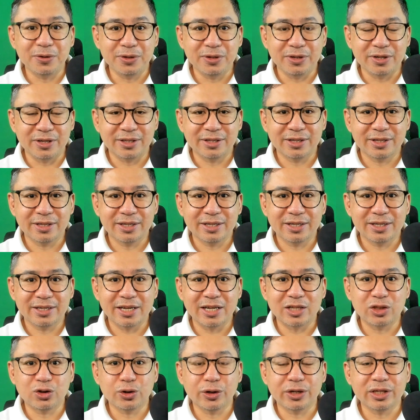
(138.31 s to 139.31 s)
union
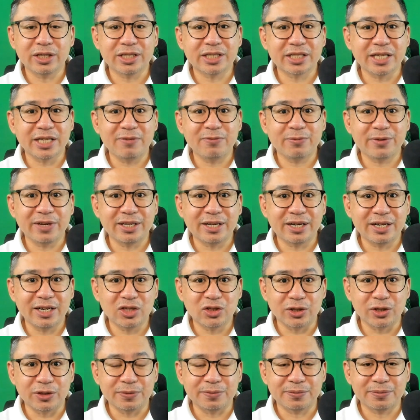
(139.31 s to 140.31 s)
can join the same
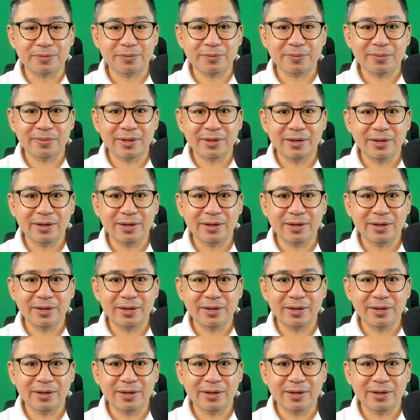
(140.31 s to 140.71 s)
federation,